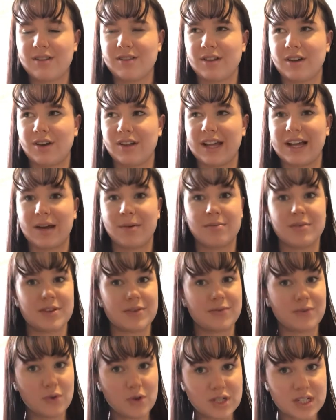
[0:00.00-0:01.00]
So that comes
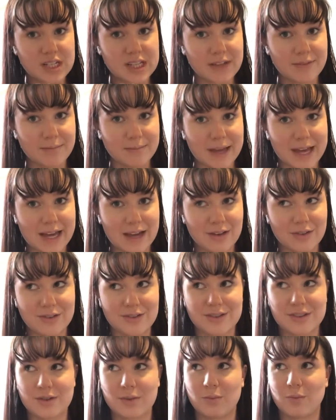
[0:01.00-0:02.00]
to
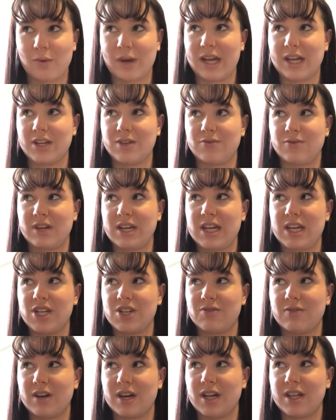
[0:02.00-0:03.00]
£47, which for
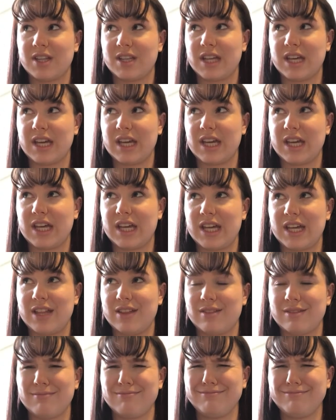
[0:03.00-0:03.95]
each of us is